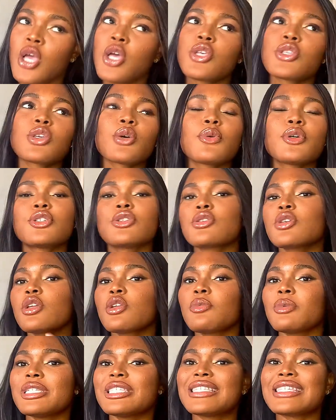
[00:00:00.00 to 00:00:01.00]
So we're just going
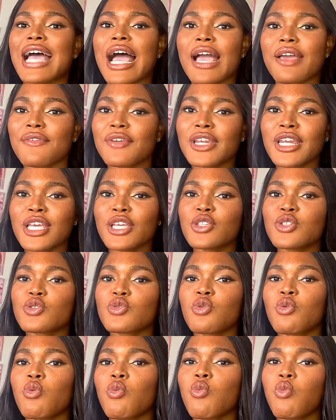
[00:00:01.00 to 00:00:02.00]
to be diving
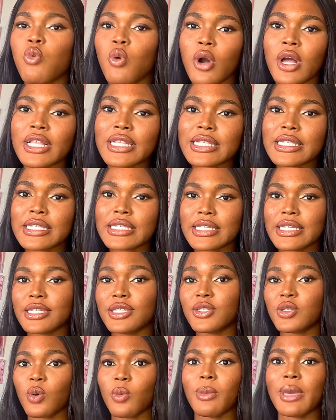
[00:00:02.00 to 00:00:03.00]
into what these
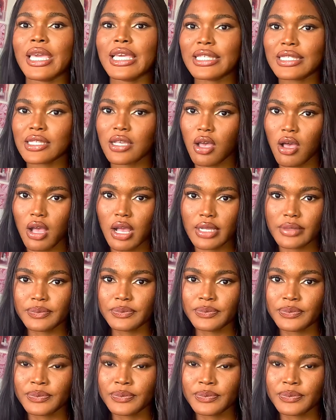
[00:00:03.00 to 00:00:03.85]
domains are.